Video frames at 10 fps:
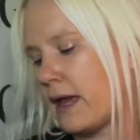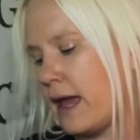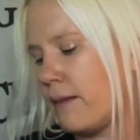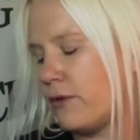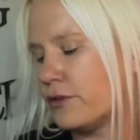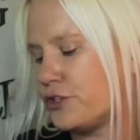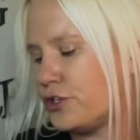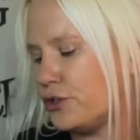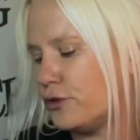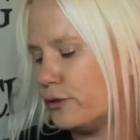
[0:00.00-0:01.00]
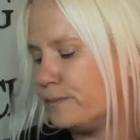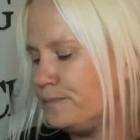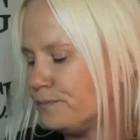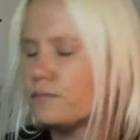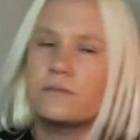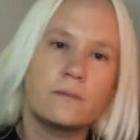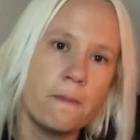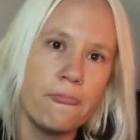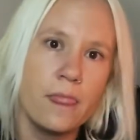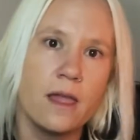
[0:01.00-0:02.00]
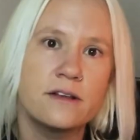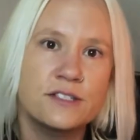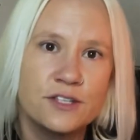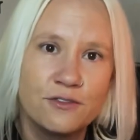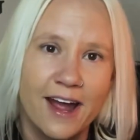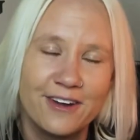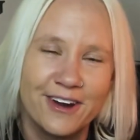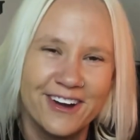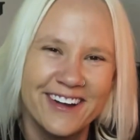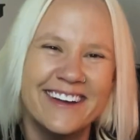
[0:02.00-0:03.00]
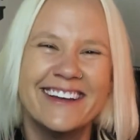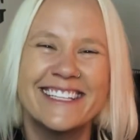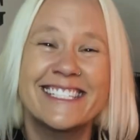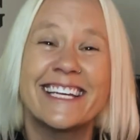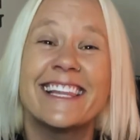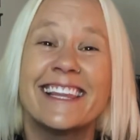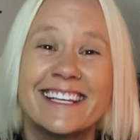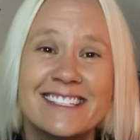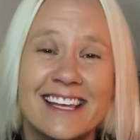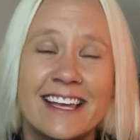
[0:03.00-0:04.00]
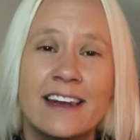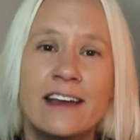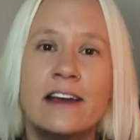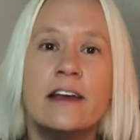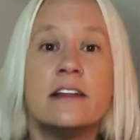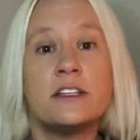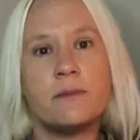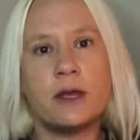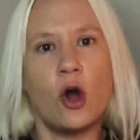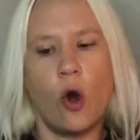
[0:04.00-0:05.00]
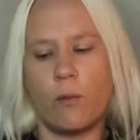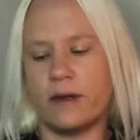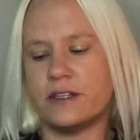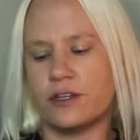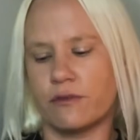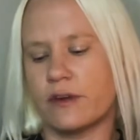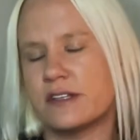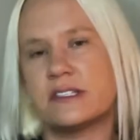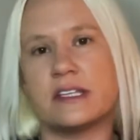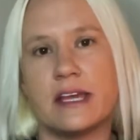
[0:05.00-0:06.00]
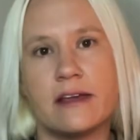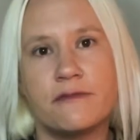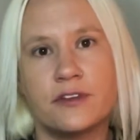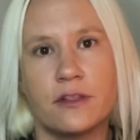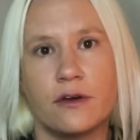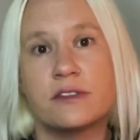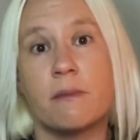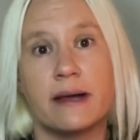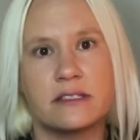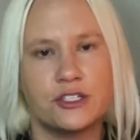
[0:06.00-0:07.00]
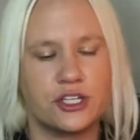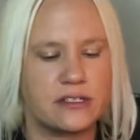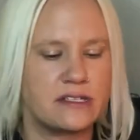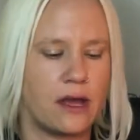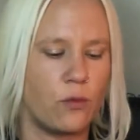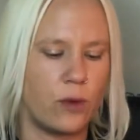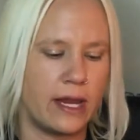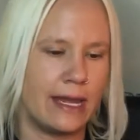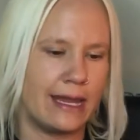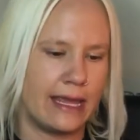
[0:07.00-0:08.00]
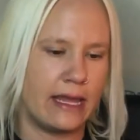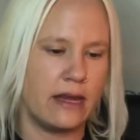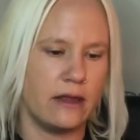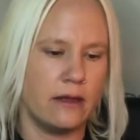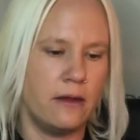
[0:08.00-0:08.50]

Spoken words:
able to surrender, to listen, to be open to receive to those messages that we need.